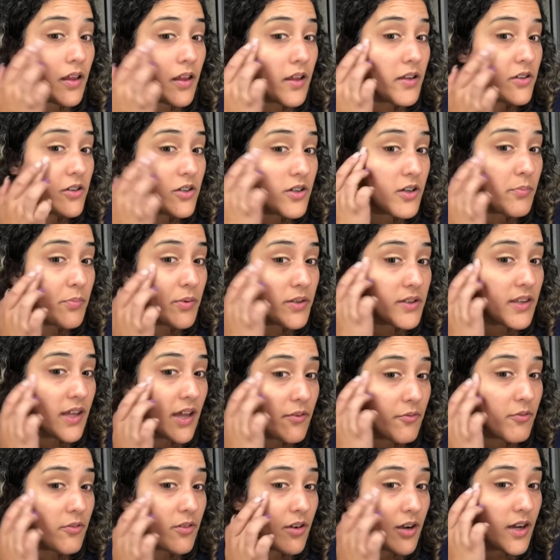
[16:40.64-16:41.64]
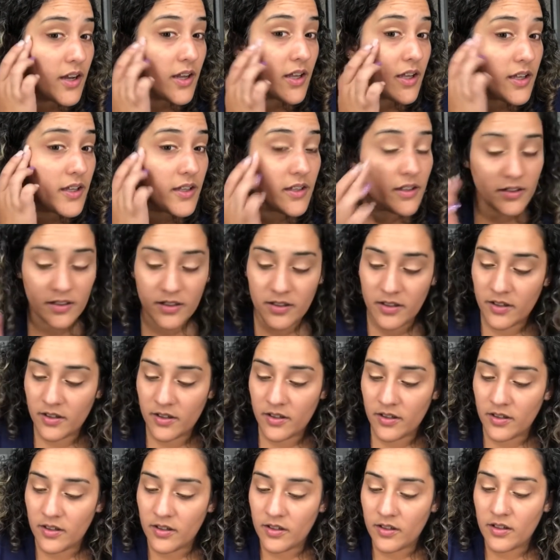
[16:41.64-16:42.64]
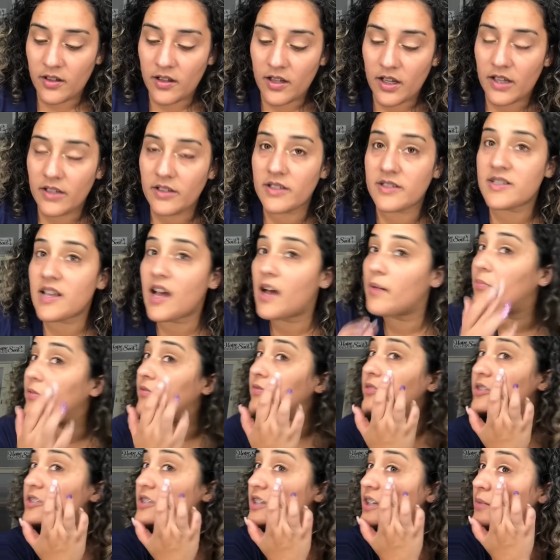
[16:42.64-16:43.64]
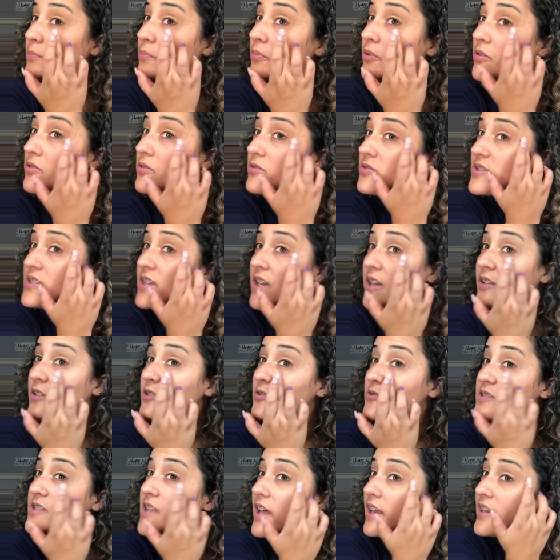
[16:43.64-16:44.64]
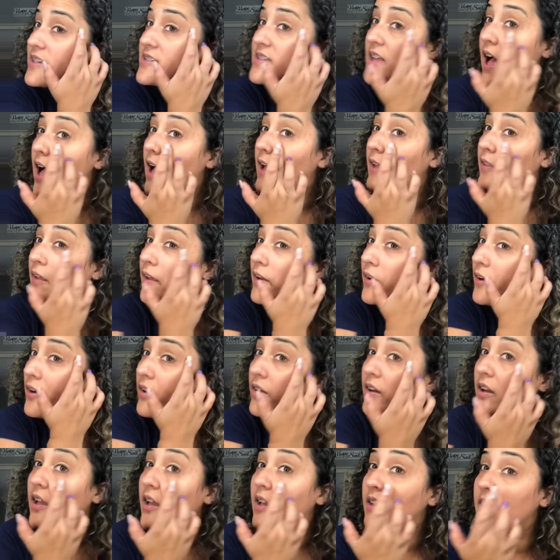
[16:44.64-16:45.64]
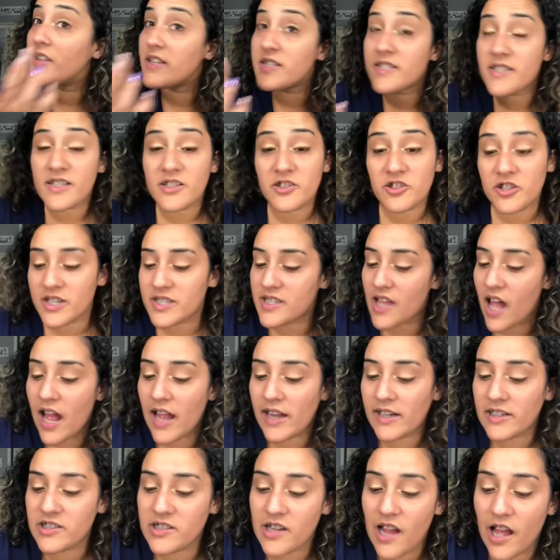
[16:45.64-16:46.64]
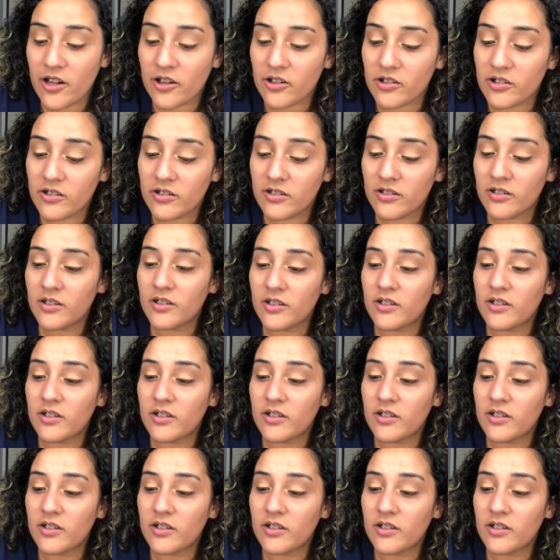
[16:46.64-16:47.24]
And you can put that right on the top of your cheekbones and use that as a highlighter. And this is just eyeshadow.